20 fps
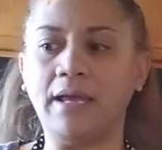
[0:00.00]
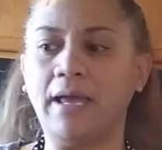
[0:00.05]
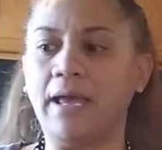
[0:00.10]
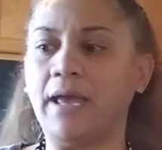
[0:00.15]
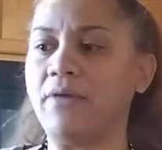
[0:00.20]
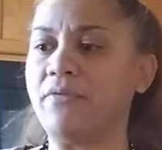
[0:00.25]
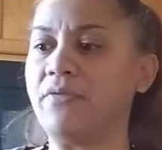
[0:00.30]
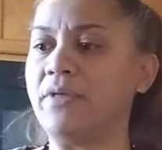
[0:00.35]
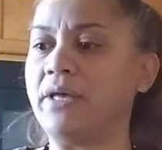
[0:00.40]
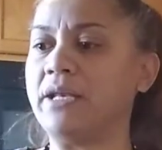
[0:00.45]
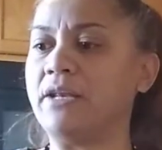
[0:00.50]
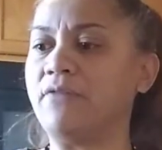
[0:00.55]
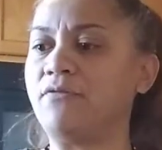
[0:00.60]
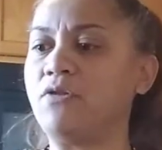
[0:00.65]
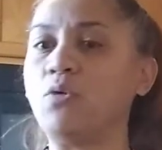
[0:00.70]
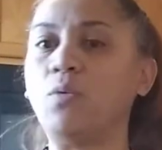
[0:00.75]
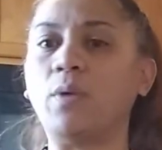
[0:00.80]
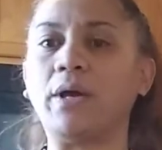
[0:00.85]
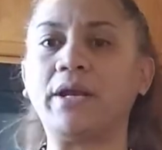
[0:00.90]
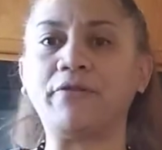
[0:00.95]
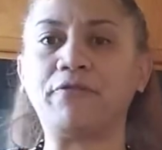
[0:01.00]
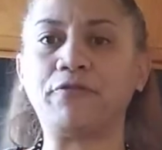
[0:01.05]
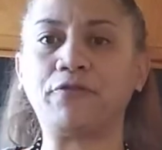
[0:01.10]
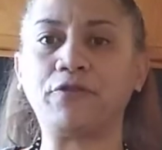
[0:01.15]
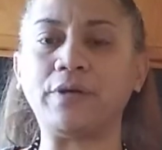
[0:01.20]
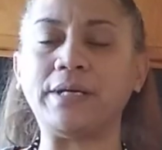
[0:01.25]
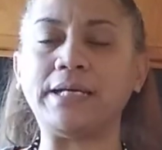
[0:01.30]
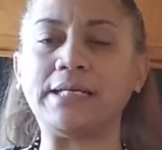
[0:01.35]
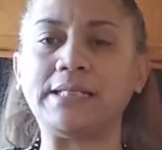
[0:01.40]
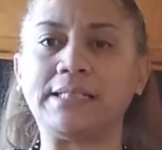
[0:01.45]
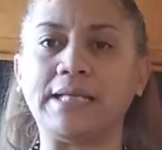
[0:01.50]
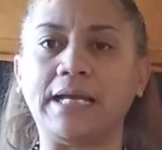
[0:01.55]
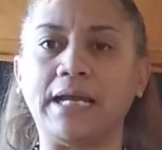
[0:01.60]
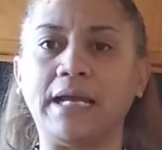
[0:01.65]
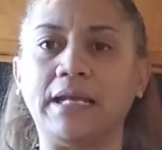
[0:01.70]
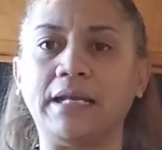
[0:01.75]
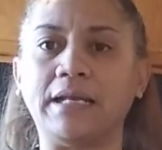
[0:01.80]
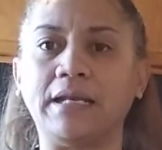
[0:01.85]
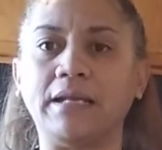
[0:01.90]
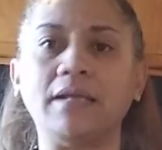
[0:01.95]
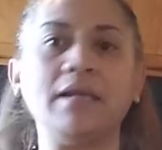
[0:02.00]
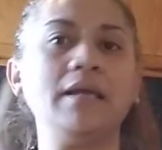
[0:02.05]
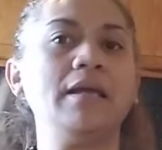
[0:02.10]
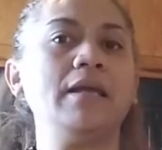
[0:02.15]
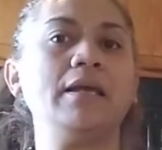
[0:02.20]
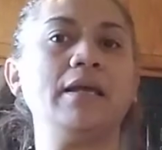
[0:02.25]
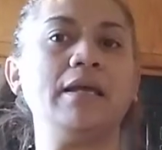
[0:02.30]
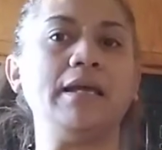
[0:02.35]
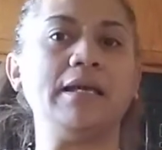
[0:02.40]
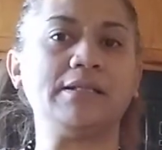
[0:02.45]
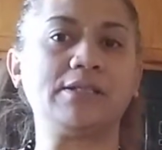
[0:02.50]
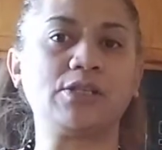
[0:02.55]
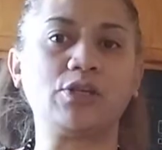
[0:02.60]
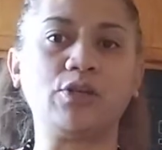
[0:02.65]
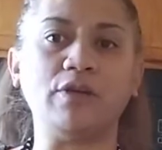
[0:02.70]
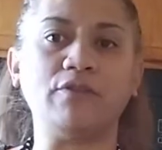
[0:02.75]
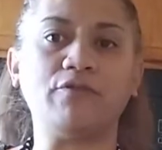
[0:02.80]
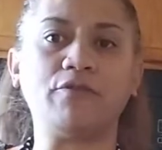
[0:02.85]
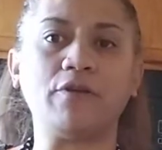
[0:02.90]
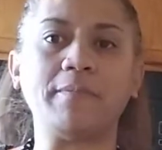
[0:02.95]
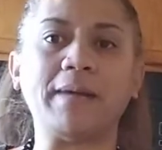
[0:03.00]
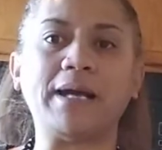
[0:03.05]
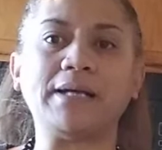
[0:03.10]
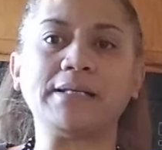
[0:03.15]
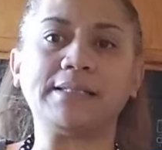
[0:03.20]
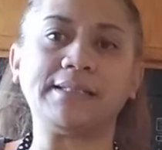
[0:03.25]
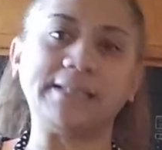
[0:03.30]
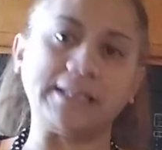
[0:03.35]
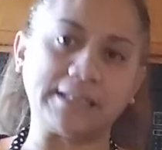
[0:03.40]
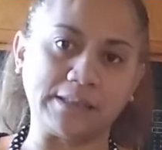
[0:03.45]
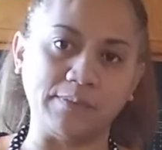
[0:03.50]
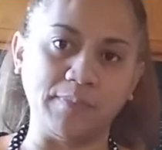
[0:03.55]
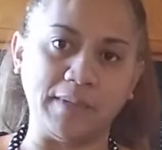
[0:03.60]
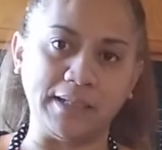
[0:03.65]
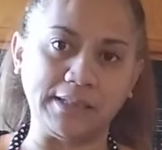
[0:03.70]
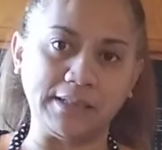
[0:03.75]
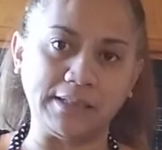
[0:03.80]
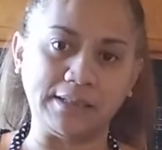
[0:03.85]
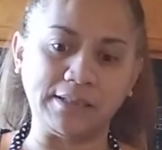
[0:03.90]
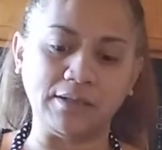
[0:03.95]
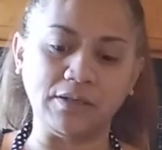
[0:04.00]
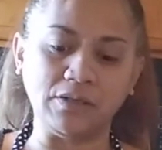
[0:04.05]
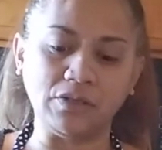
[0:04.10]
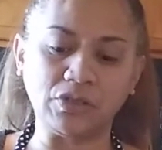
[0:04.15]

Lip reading: And then if you want to freeze it, it's good for about 6 months.